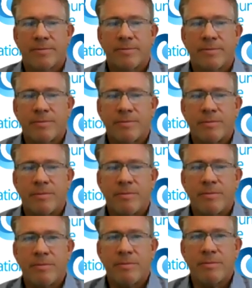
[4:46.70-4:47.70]

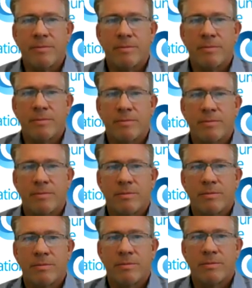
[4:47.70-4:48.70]

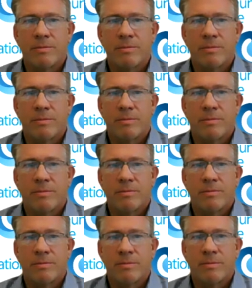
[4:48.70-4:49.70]

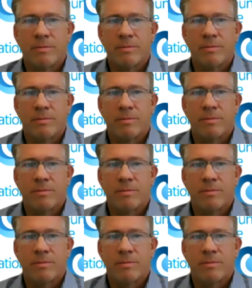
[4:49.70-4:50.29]
(silent)